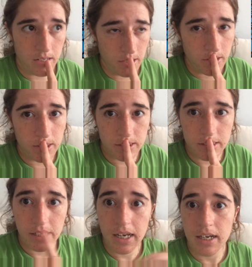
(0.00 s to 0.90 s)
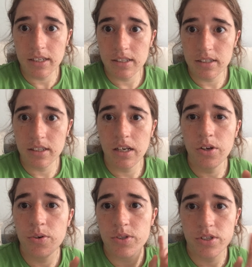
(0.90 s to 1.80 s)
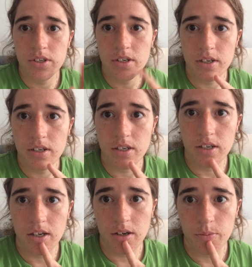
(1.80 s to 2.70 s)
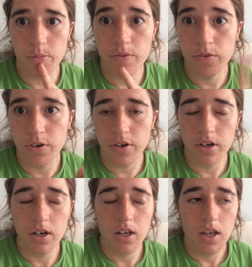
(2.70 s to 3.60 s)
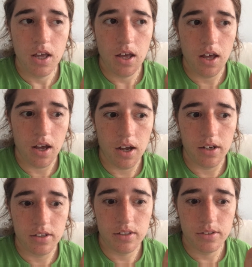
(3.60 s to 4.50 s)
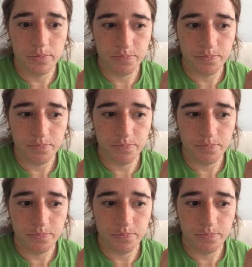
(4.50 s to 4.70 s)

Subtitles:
And they knew each other before, and